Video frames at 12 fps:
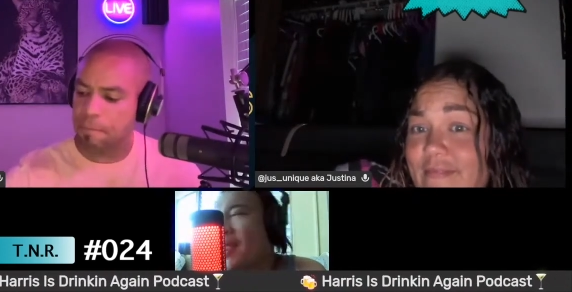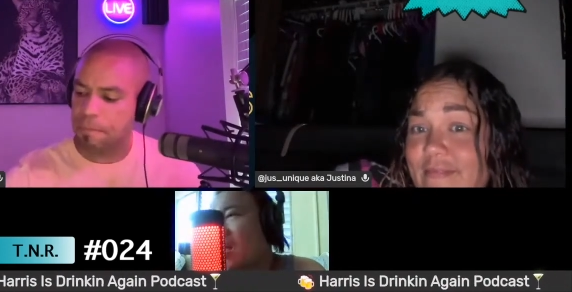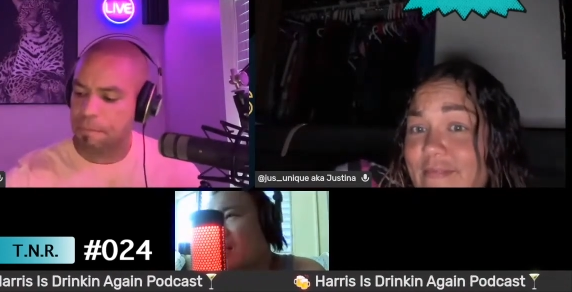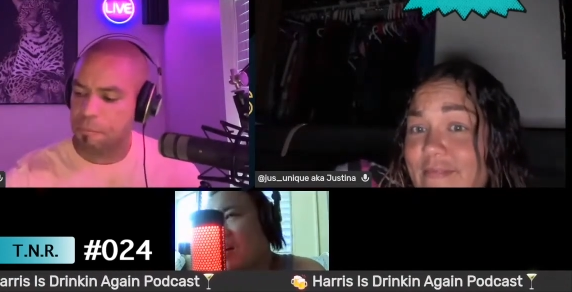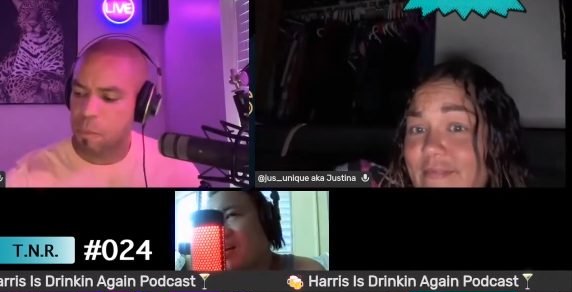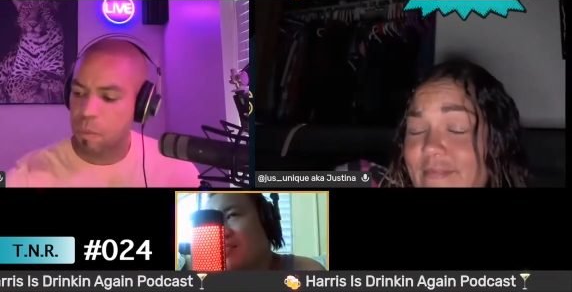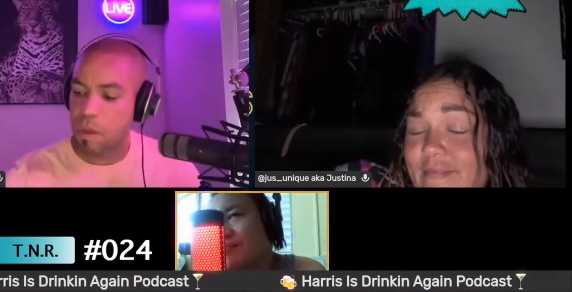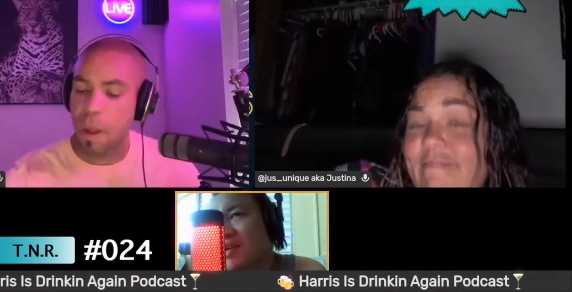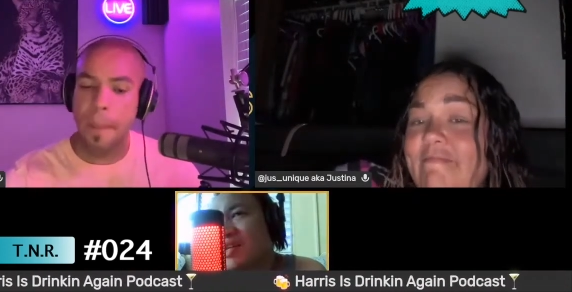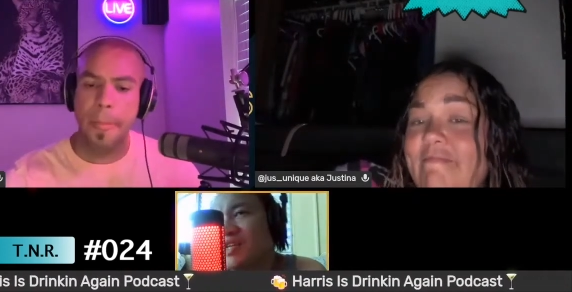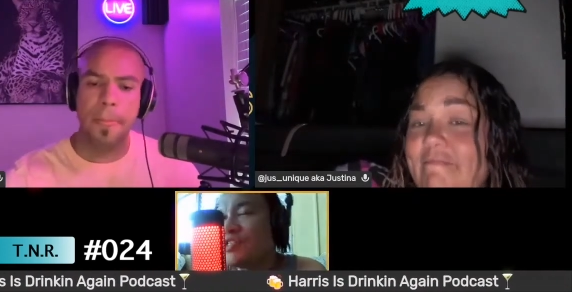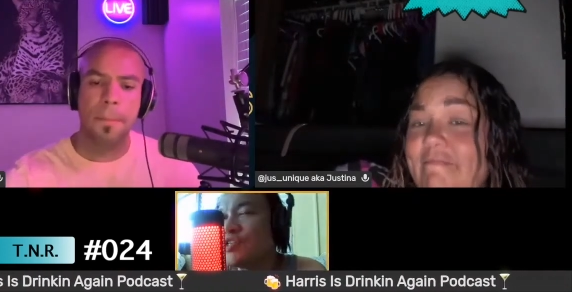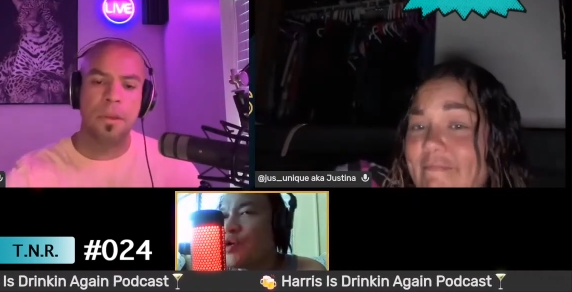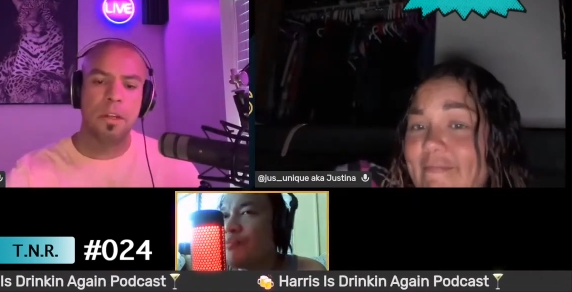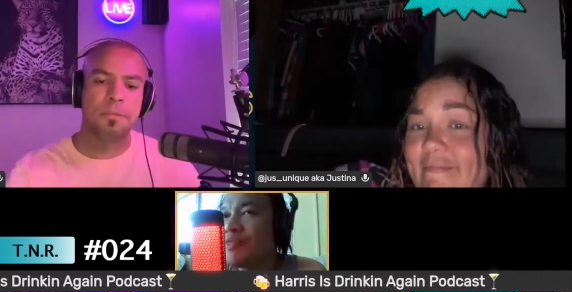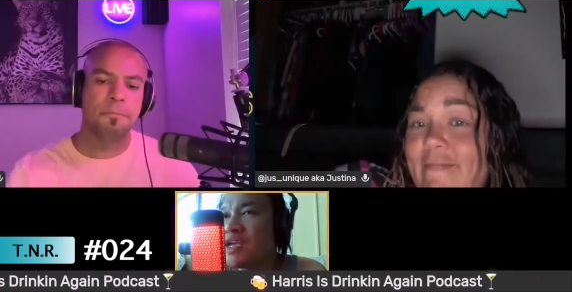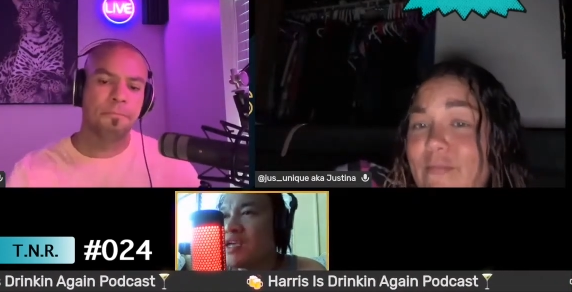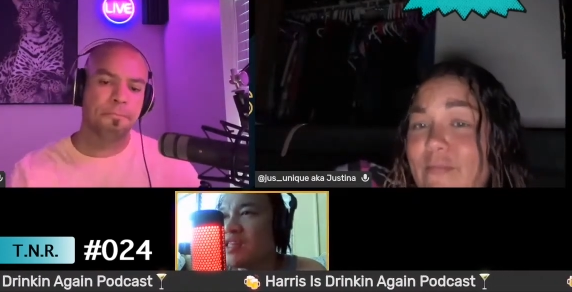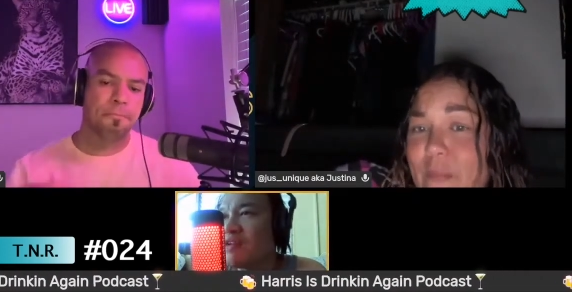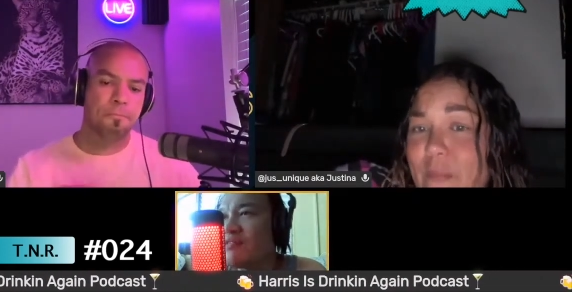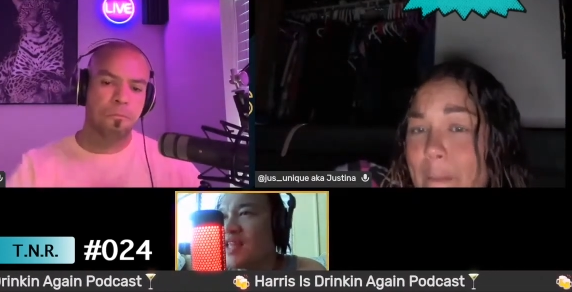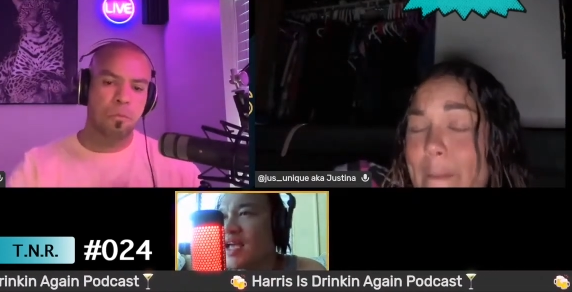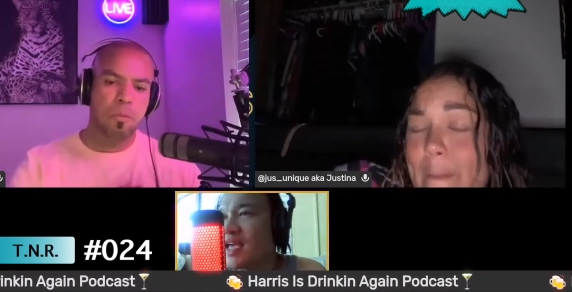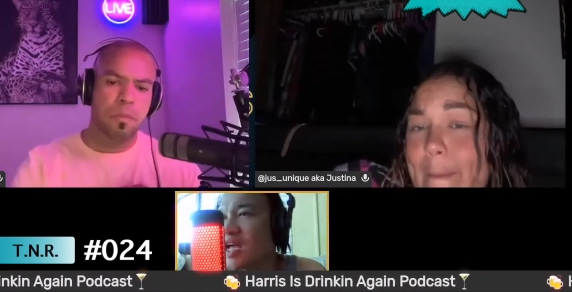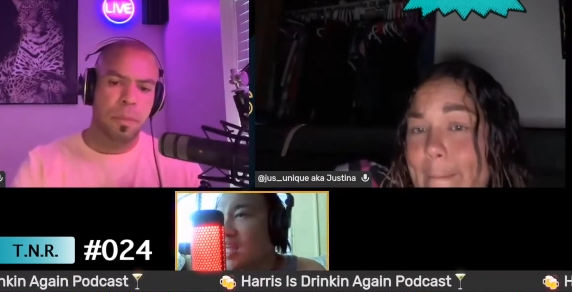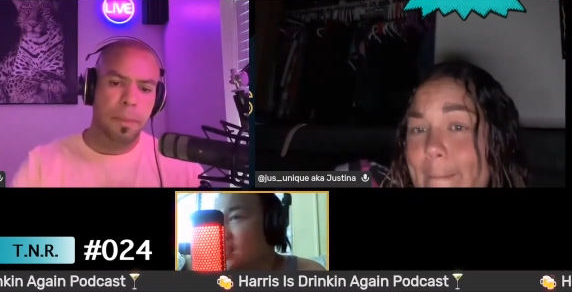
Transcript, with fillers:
Speaker 1: That costs money. So I'm thinking of like